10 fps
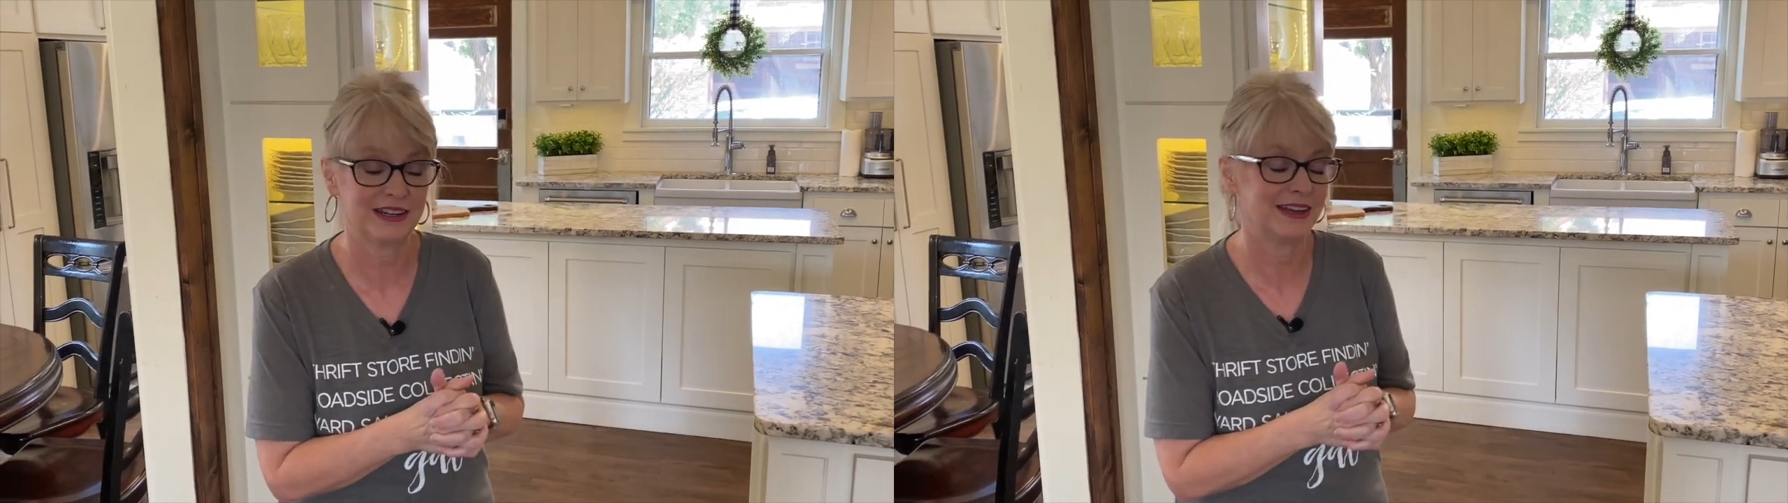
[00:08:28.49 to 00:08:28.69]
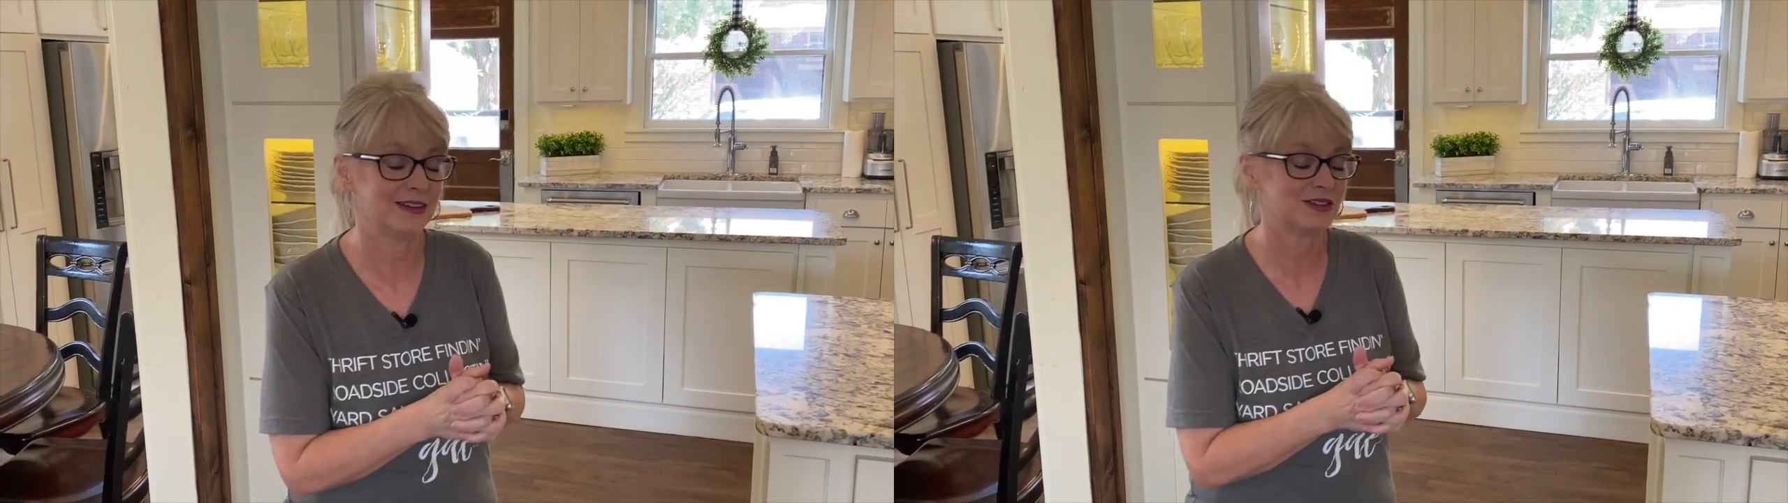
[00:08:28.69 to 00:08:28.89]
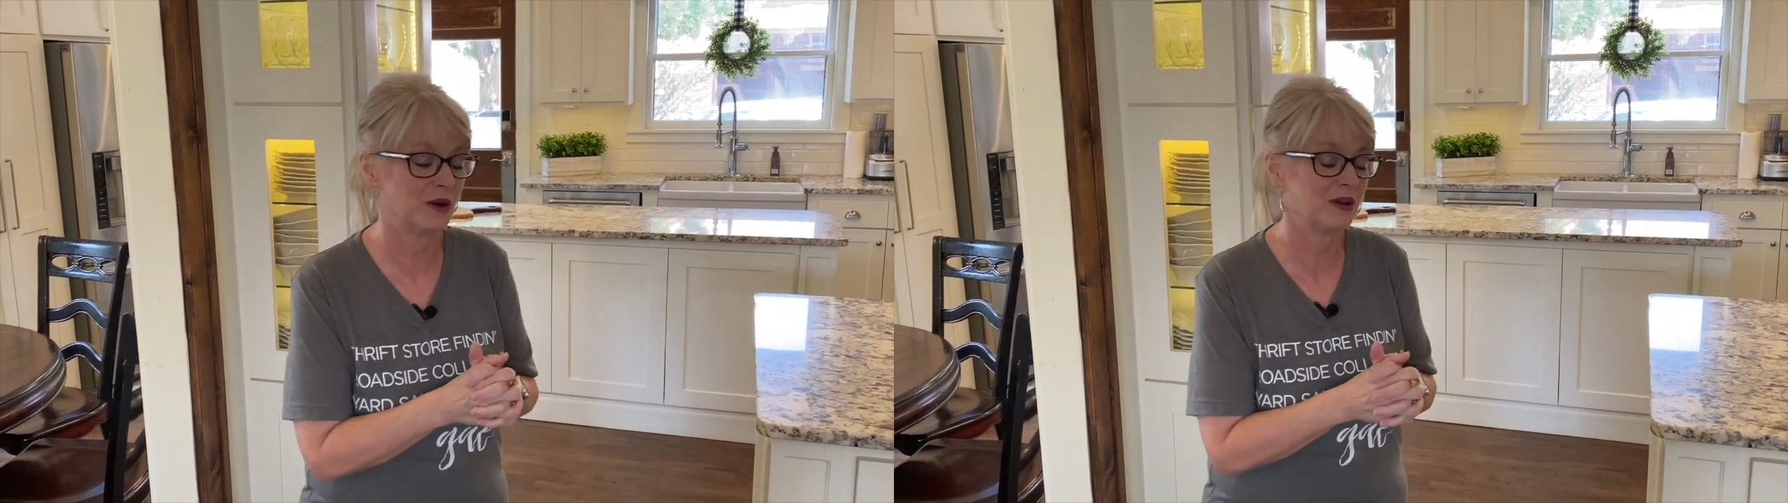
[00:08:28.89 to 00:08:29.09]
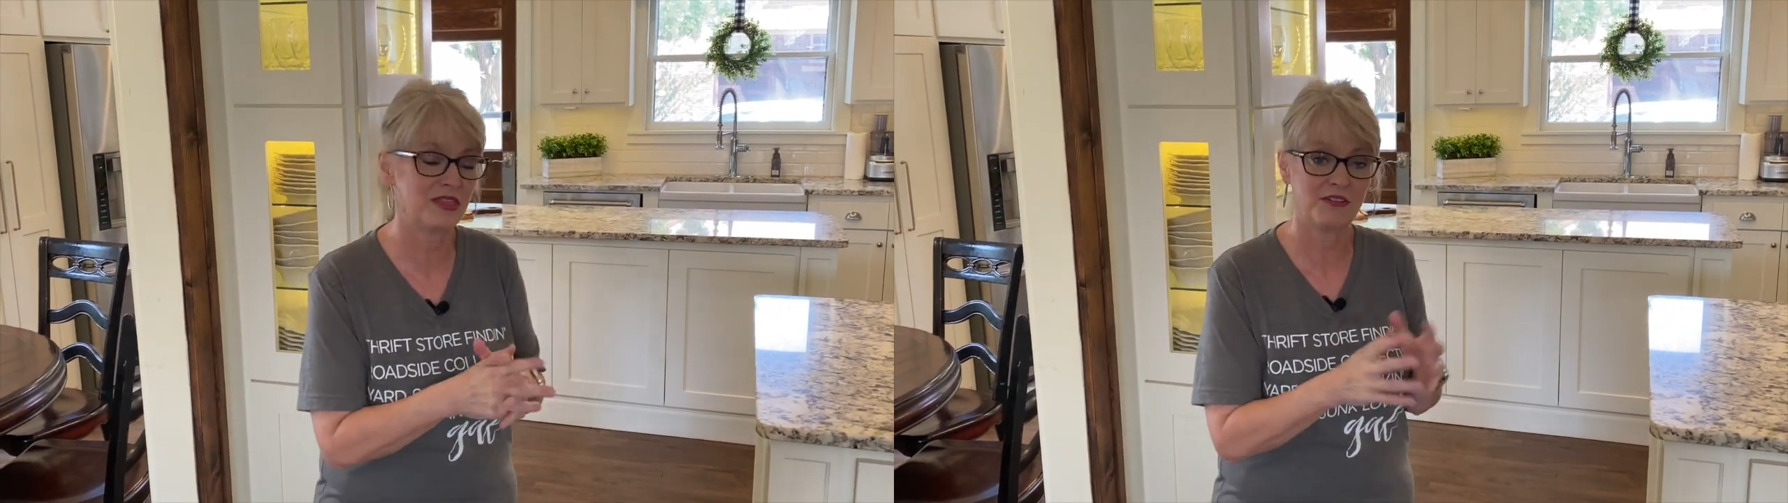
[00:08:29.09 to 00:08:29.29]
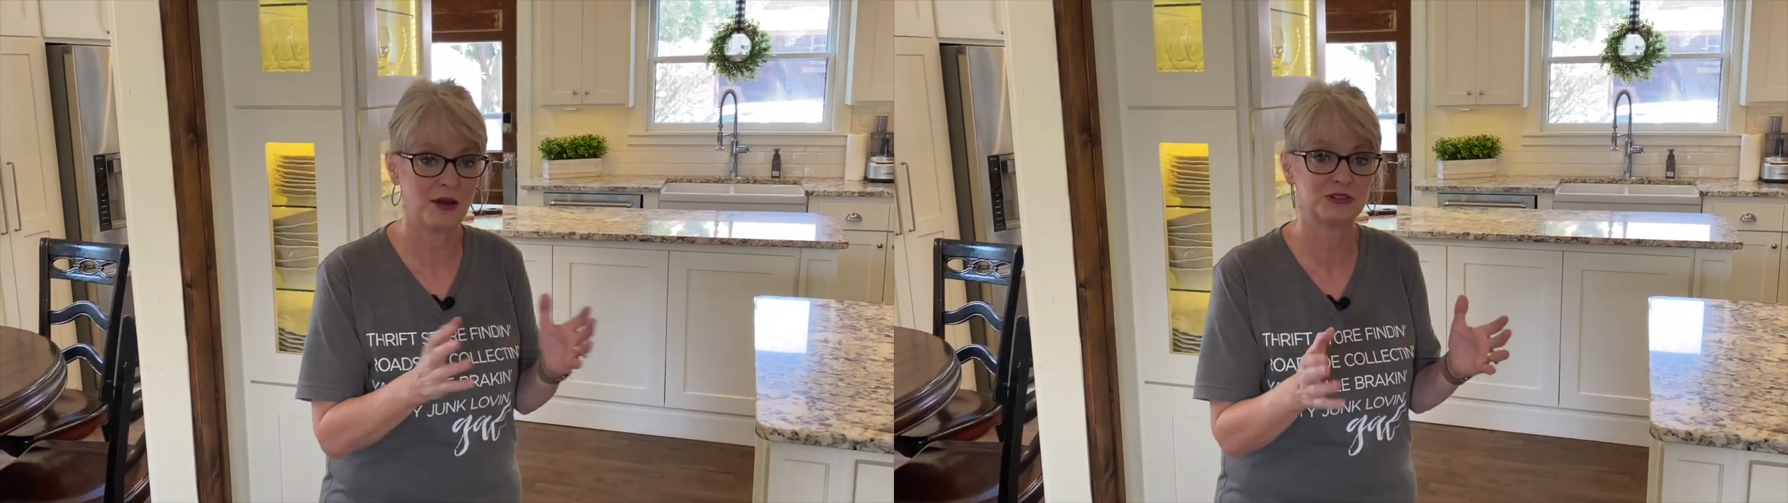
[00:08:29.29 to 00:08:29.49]
And so we
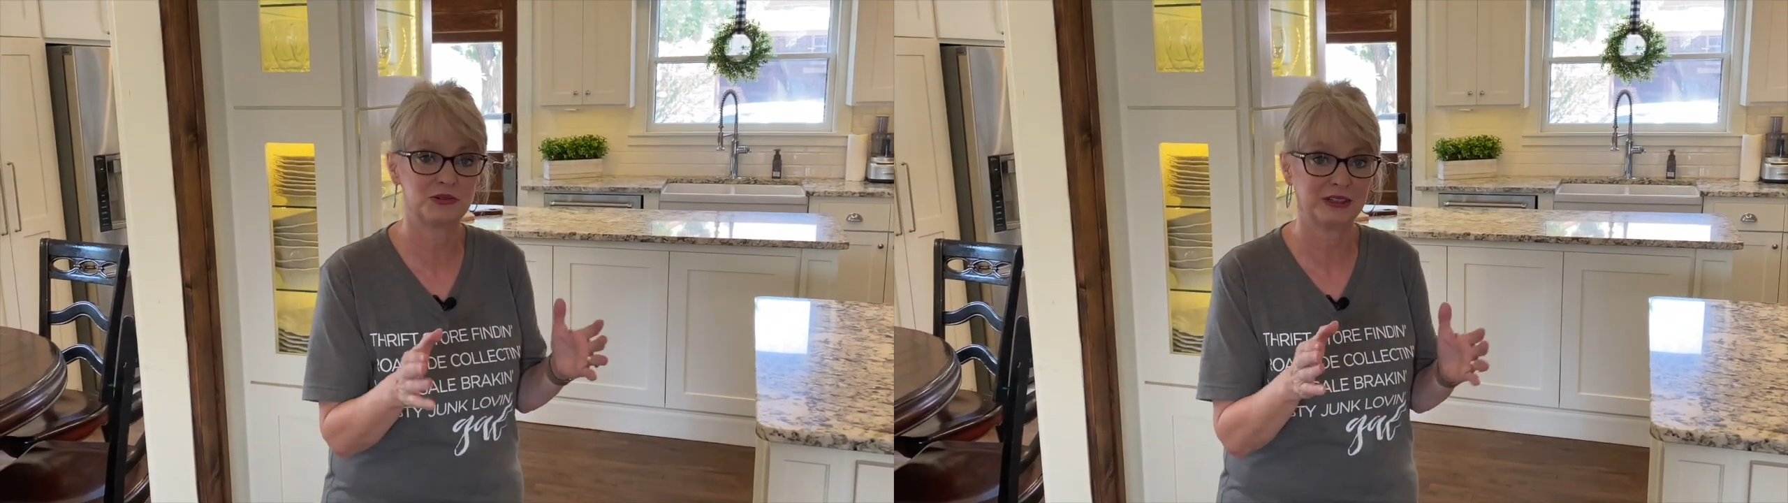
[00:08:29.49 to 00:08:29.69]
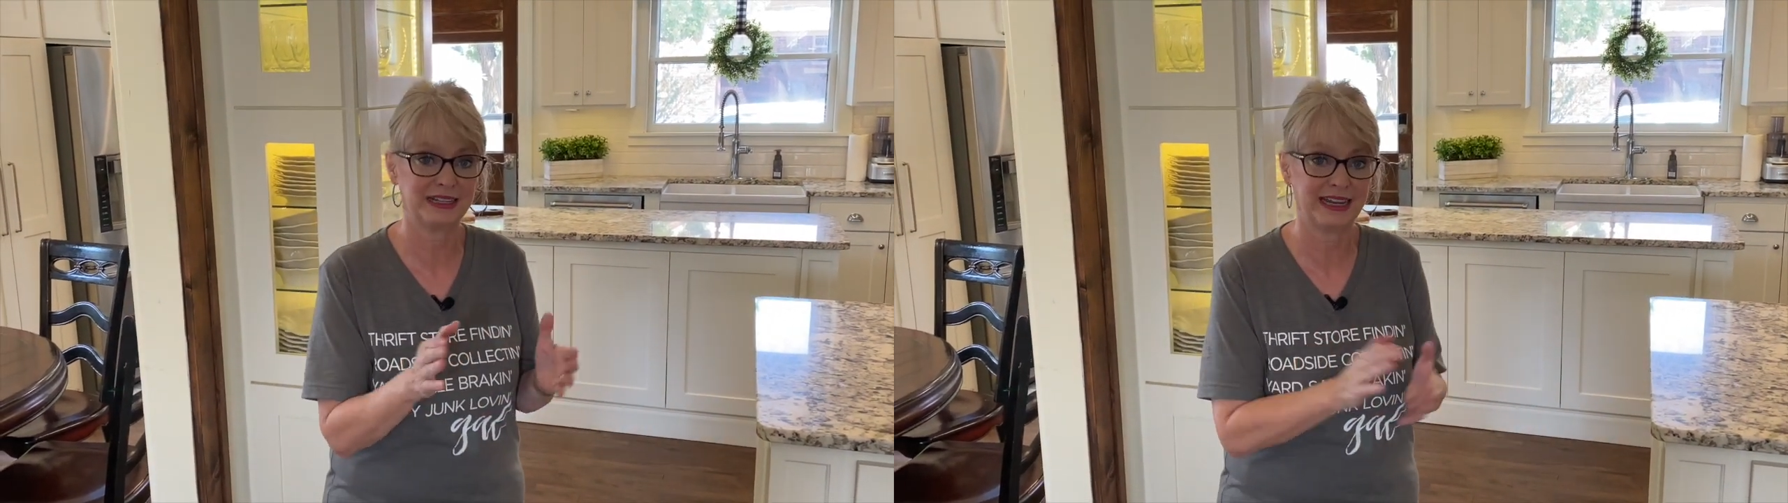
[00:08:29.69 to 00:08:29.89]
thought that was really